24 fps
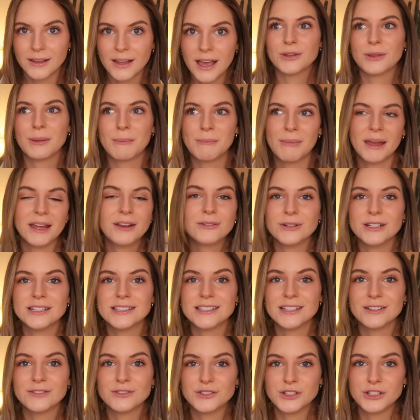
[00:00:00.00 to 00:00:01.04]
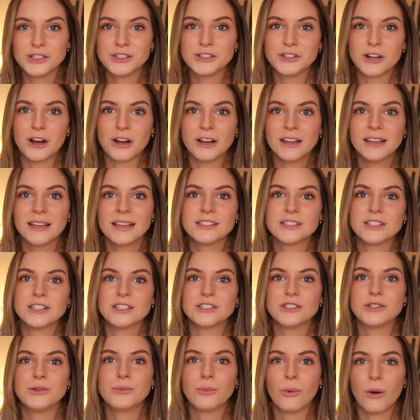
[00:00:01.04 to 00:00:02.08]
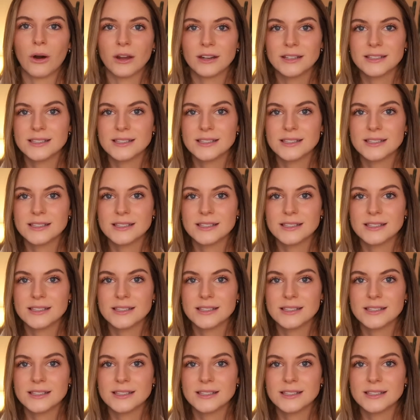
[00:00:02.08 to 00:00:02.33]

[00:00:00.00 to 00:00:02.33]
So the main reason of just starting is because you want